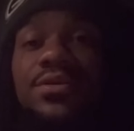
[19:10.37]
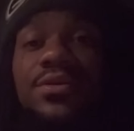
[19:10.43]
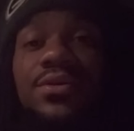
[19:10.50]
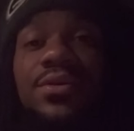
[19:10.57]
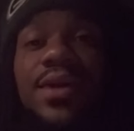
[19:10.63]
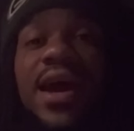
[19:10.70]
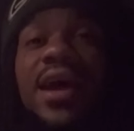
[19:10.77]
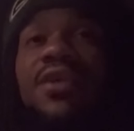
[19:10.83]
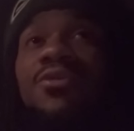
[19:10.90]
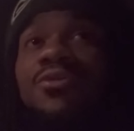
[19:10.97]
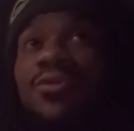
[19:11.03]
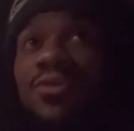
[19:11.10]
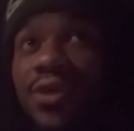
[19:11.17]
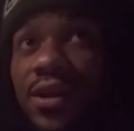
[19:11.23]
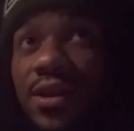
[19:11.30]
you gotta
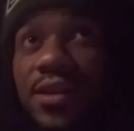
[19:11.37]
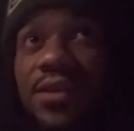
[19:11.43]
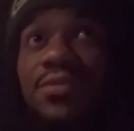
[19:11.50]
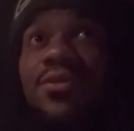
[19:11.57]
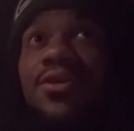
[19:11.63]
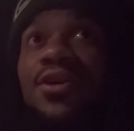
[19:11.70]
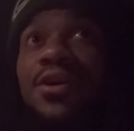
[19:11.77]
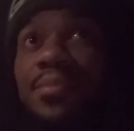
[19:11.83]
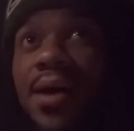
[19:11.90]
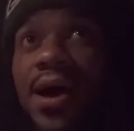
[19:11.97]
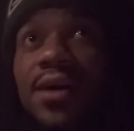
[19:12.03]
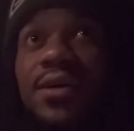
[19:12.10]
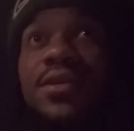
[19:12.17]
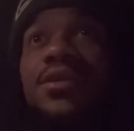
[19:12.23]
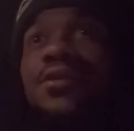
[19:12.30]
really worry
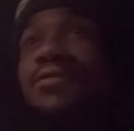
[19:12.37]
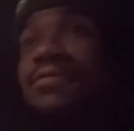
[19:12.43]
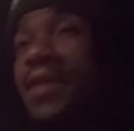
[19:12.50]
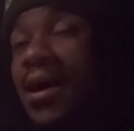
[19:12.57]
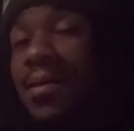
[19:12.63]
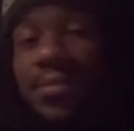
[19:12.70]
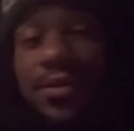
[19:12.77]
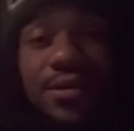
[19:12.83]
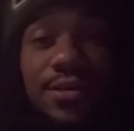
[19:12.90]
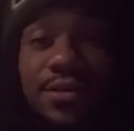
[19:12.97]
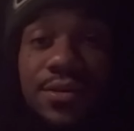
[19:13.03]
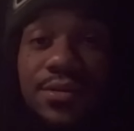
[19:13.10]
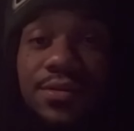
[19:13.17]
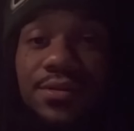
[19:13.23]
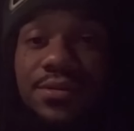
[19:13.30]
about your family.
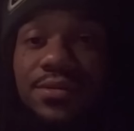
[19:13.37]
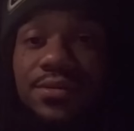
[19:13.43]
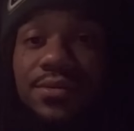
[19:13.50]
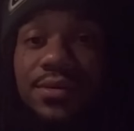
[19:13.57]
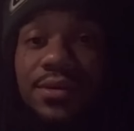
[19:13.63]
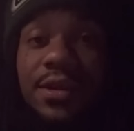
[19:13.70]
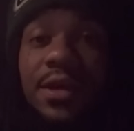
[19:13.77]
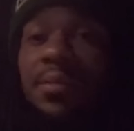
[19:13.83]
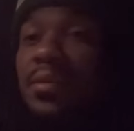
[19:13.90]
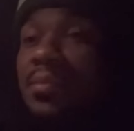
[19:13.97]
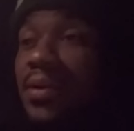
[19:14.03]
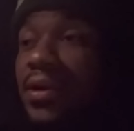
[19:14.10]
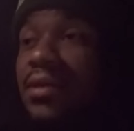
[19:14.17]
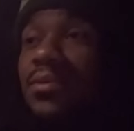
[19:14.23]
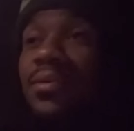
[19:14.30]
Them would
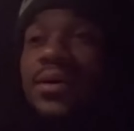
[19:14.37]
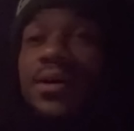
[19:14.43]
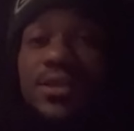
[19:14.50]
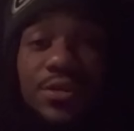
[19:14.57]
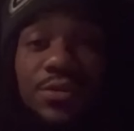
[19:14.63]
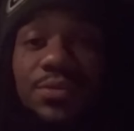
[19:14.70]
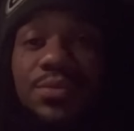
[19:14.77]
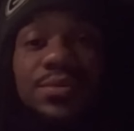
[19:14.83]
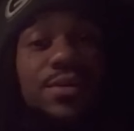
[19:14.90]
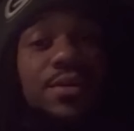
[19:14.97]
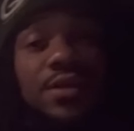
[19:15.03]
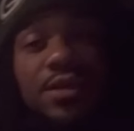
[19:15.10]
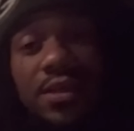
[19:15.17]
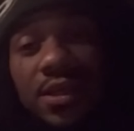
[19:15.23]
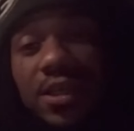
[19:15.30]
be the ones who
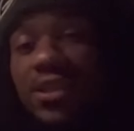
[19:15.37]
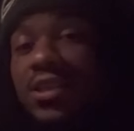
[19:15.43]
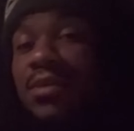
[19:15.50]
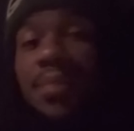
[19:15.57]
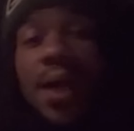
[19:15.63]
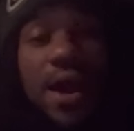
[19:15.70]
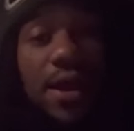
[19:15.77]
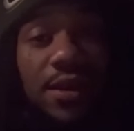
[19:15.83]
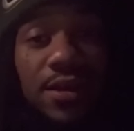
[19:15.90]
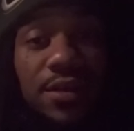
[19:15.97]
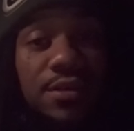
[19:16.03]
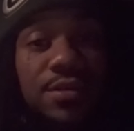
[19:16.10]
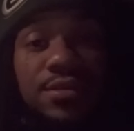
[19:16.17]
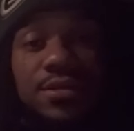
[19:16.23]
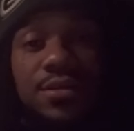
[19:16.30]
get you up out of here.